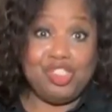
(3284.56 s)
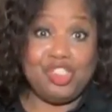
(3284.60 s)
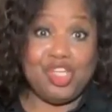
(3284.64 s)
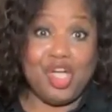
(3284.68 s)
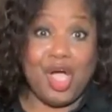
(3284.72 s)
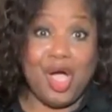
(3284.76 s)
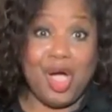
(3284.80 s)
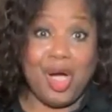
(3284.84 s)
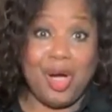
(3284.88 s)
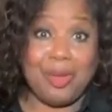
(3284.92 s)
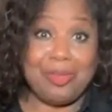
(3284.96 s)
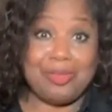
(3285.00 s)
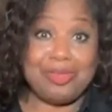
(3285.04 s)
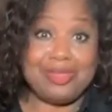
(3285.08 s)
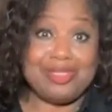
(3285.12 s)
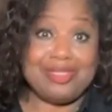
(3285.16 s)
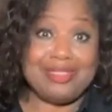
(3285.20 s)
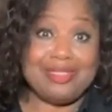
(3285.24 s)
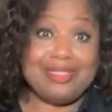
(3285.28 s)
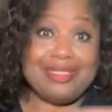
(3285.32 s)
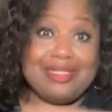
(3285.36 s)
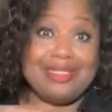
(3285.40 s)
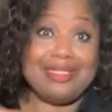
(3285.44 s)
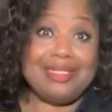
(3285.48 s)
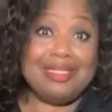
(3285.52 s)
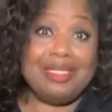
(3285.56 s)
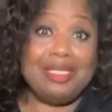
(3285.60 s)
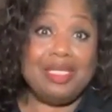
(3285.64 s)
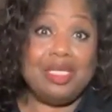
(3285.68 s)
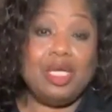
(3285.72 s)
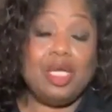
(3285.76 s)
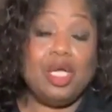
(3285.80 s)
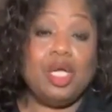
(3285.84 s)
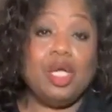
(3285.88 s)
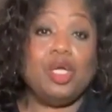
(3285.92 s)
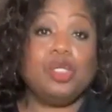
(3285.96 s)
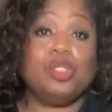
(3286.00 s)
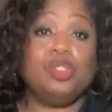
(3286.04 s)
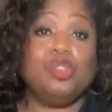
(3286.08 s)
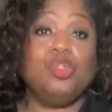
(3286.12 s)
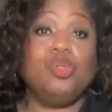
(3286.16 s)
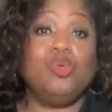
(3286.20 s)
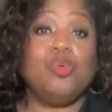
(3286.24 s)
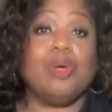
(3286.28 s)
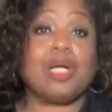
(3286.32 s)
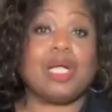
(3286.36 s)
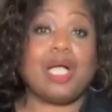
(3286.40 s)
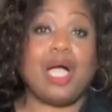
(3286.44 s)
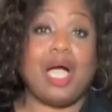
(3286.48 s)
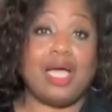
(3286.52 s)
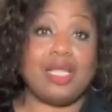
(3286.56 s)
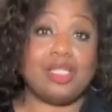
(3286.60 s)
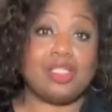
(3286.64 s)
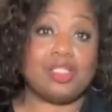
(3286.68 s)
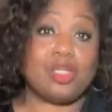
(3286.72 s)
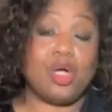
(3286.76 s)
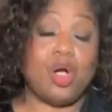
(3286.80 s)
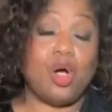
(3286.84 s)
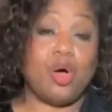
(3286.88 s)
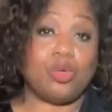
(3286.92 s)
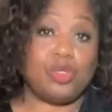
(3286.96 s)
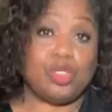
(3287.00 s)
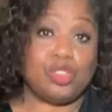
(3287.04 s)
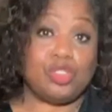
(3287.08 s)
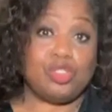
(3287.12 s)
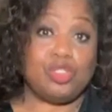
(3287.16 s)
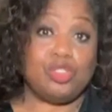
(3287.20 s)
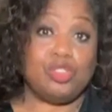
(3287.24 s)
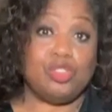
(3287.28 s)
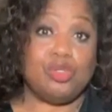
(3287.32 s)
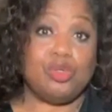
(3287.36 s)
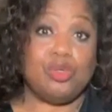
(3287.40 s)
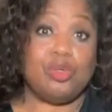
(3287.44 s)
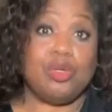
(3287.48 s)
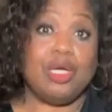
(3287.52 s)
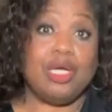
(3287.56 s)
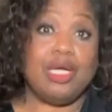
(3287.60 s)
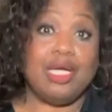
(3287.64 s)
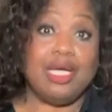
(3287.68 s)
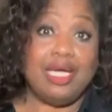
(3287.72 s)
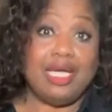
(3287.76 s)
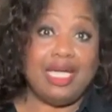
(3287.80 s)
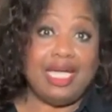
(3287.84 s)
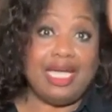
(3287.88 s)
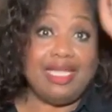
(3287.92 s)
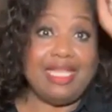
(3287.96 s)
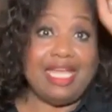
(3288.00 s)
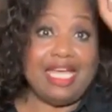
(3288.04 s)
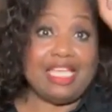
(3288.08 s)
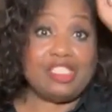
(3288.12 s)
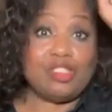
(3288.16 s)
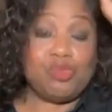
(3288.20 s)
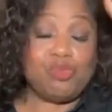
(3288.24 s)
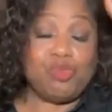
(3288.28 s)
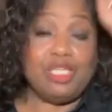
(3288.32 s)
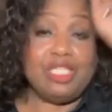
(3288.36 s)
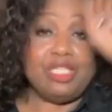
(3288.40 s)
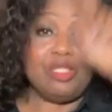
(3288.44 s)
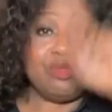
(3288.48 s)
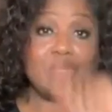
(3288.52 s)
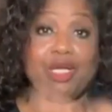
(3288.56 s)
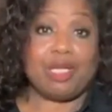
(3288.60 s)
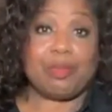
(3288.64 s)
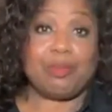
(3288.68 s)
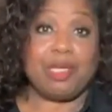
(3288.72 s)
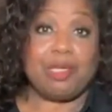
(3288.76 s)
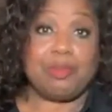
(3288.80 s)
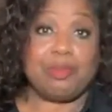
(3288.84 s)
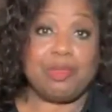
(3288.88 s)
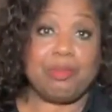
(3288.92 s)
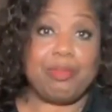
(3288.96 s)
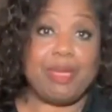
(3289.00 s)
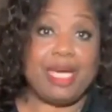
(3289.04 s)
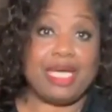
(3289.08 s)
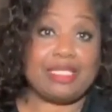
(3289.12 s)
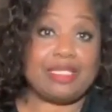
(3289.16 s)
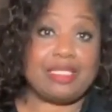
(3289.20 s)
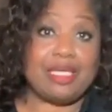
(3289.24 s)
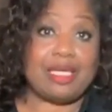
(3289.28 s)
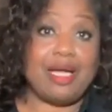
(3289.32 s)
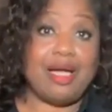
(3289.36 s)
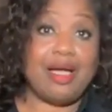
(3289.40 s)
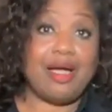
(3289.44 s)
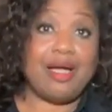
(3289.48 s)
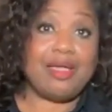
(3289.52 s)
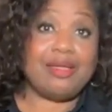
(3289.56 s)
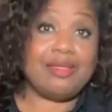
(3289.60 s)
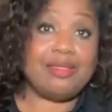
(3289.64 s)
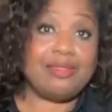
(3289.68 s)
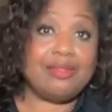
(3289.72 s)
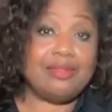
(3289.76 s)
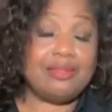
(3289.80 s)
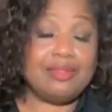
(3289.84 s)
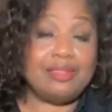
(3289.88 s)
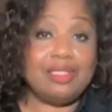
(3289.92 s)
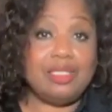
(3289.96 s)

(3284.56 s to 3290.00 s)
Do your jobs. Do what God has called us to do. And that's to redirect people back to God.